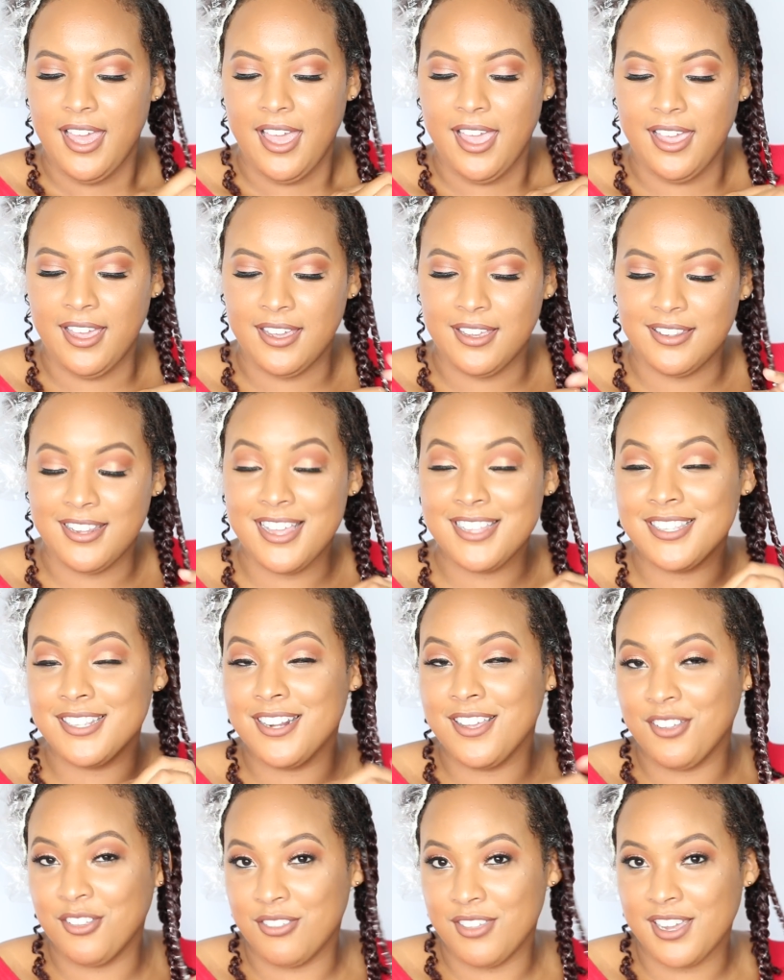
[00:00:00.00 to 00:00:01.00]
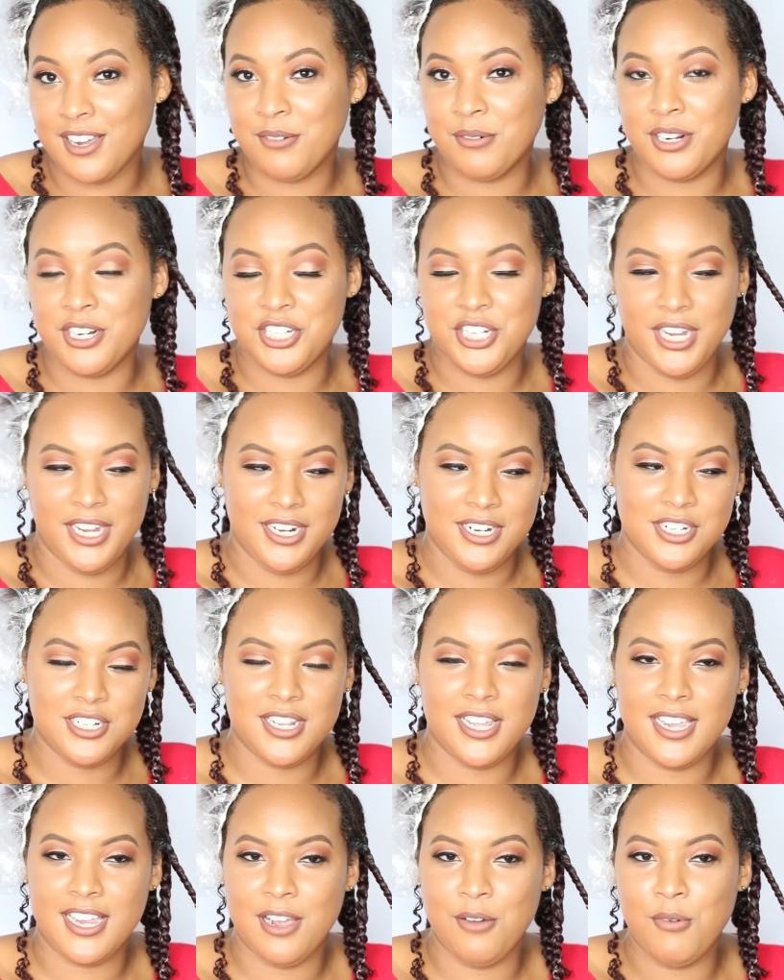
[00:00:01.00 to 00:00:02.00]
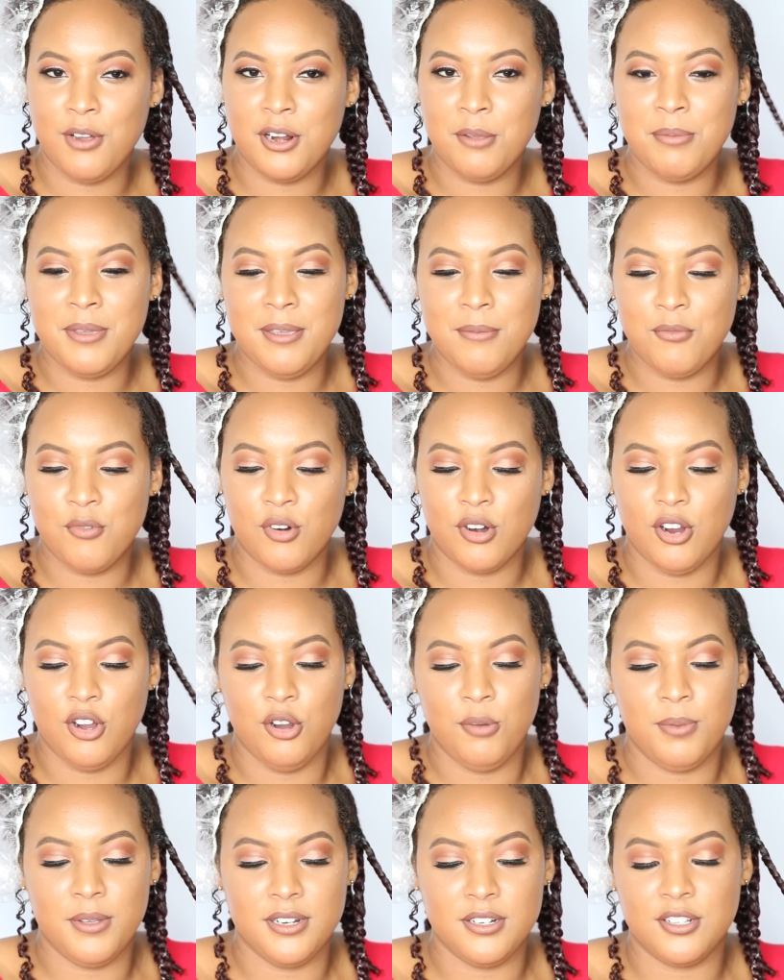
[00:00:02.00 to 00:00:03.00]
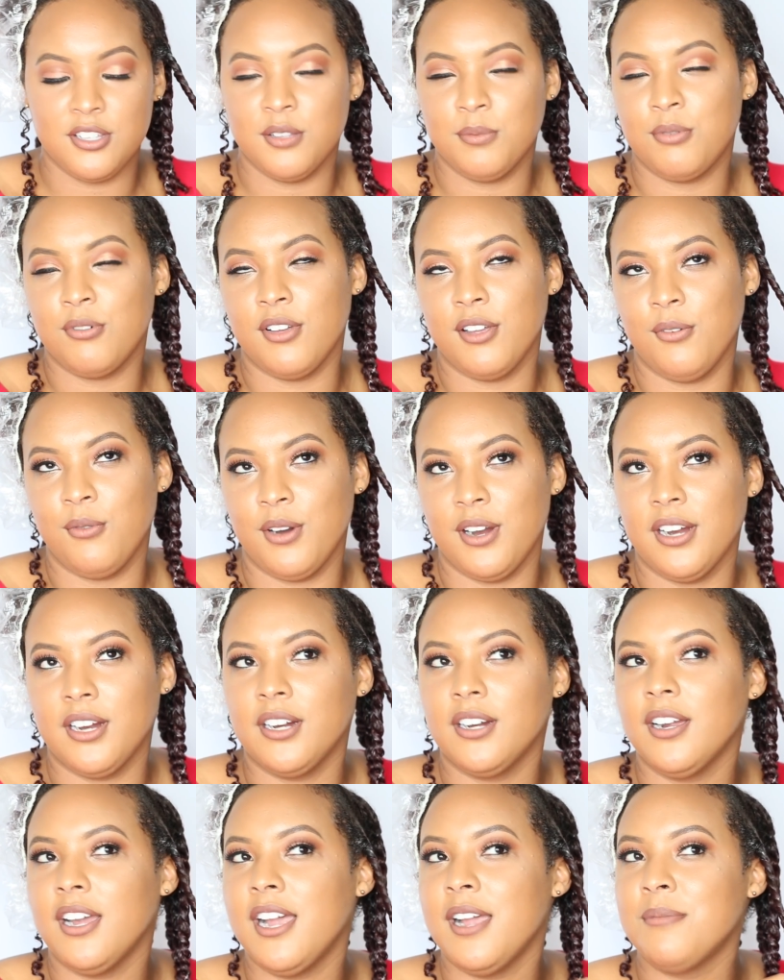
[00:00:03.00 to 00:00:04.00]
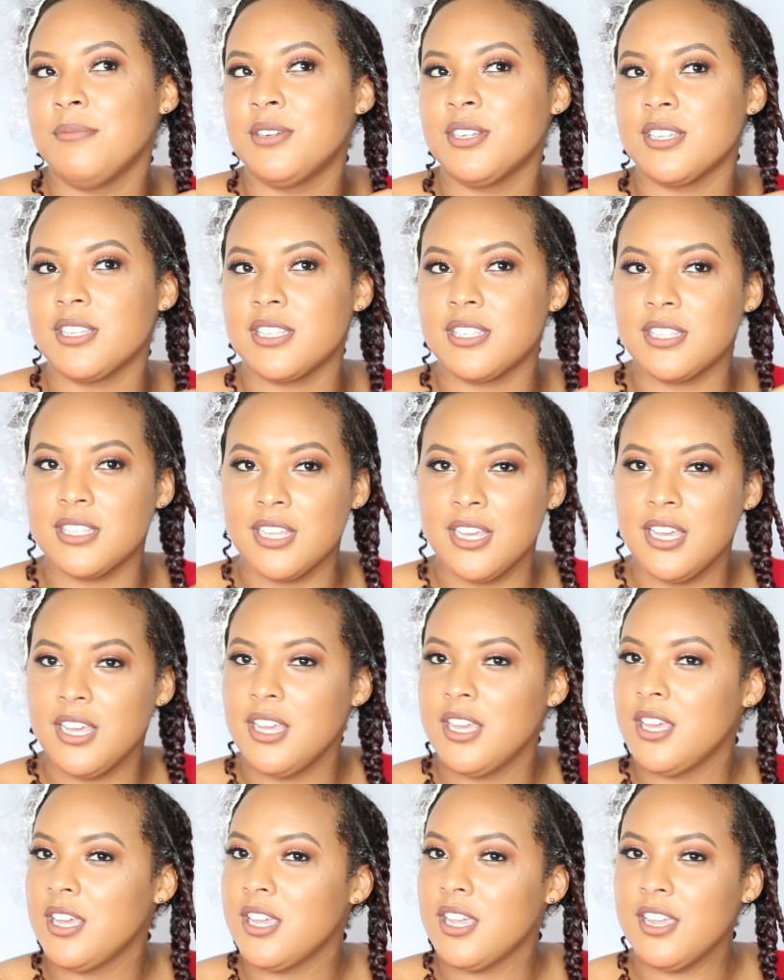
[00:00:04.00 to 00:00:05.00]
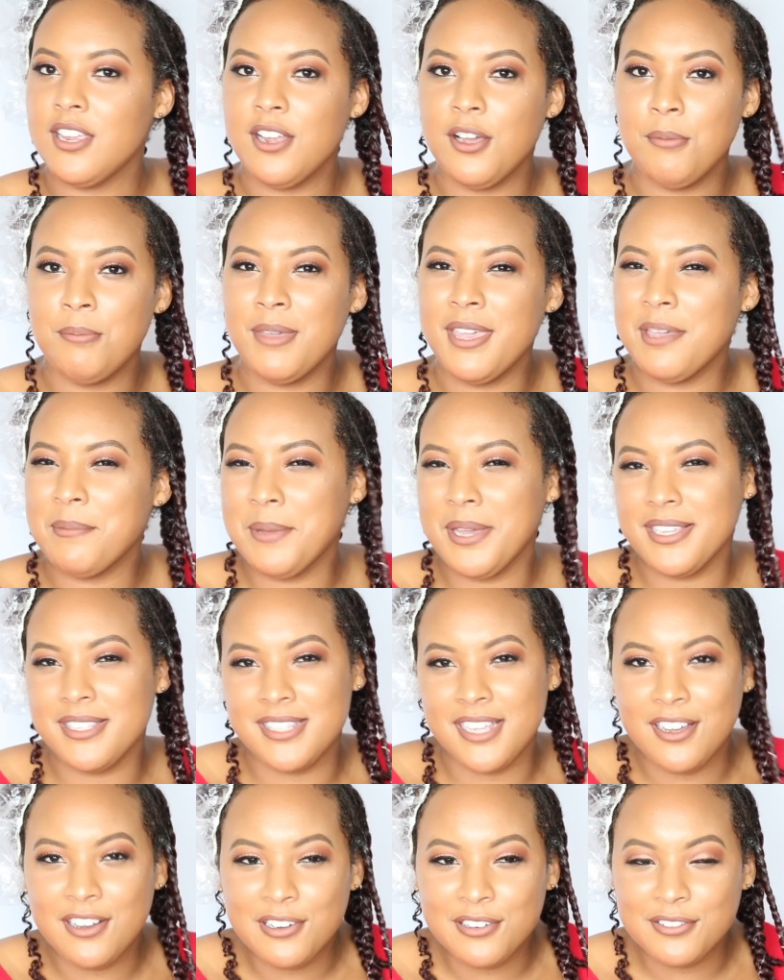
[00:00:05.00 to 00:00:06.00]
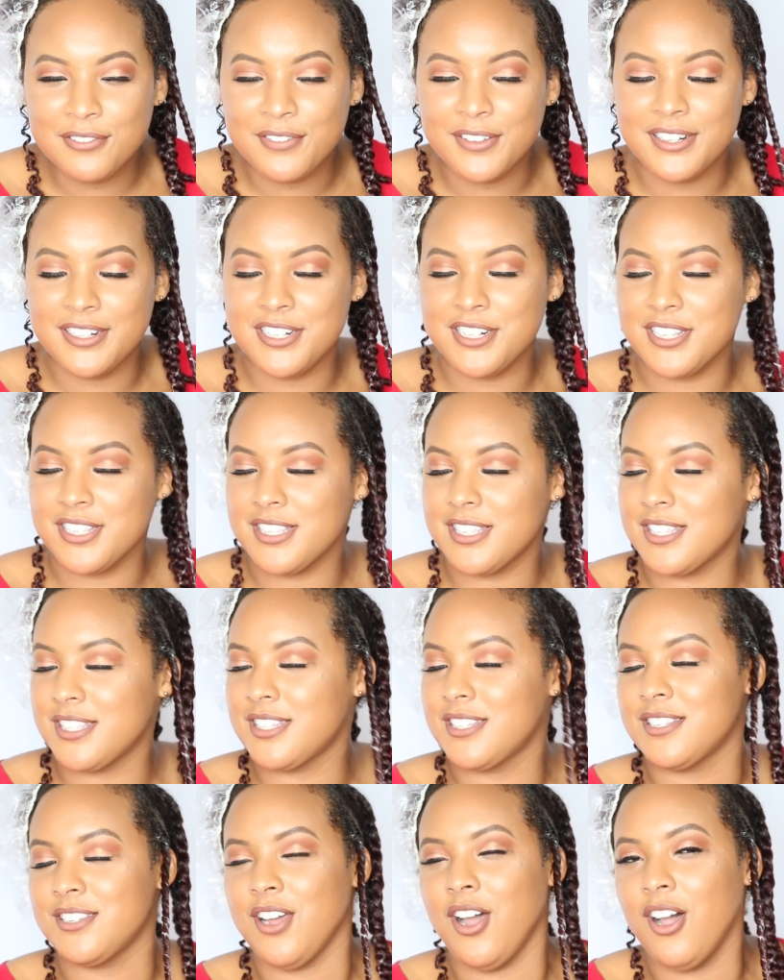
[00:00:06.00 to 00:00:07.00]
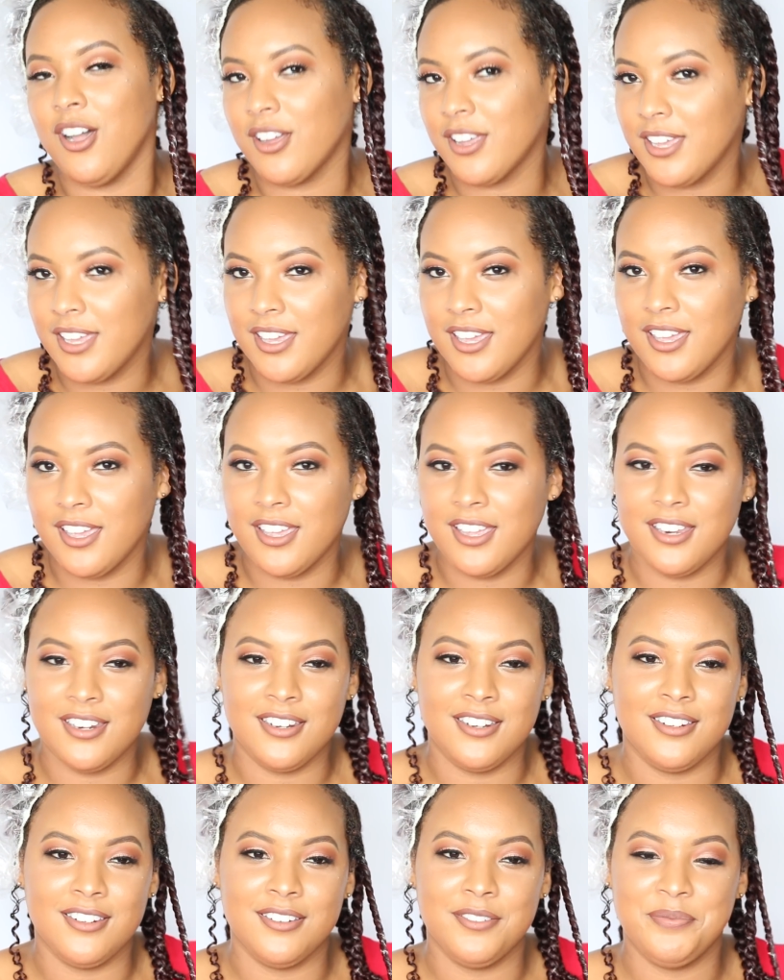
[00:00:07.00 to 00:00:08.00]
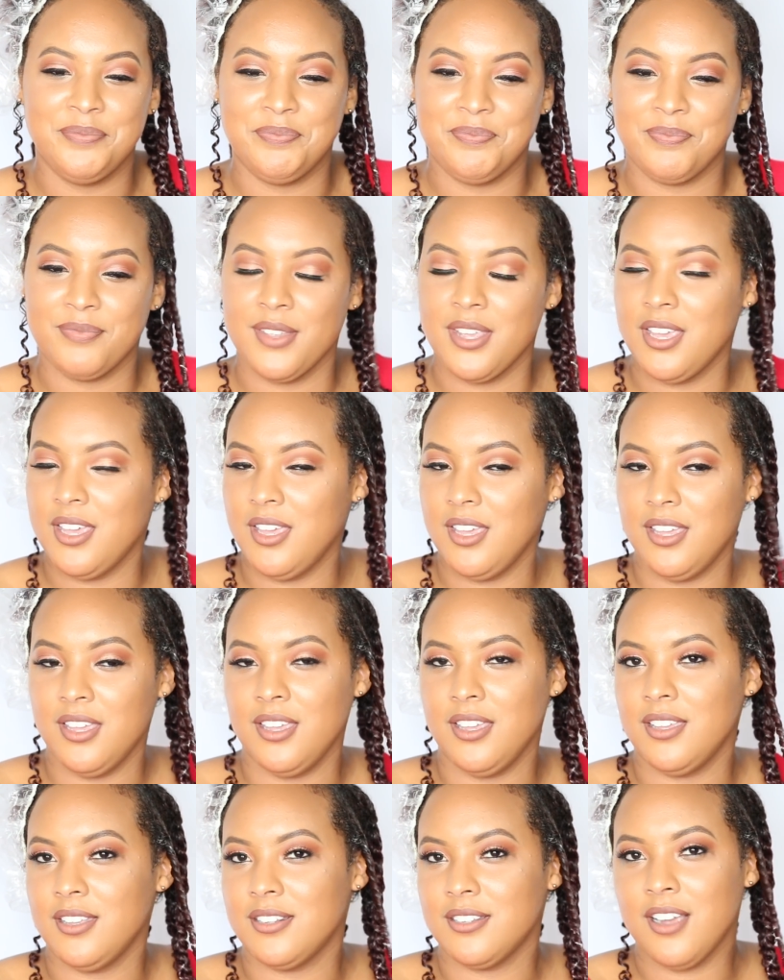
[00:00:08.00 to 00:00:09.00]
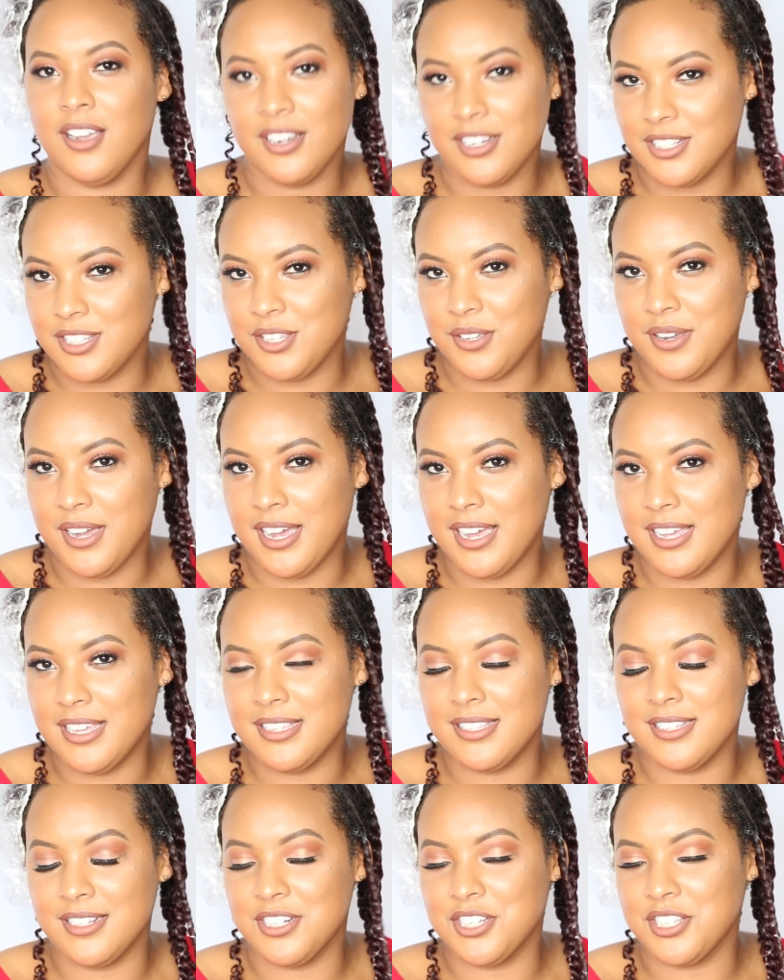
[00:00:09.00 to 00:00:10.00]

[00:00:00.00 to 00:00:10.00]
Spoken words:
And that's another thing I want to change. Like, I want to be more open to the point where I'm just, you know, being myself and just talking to you guys and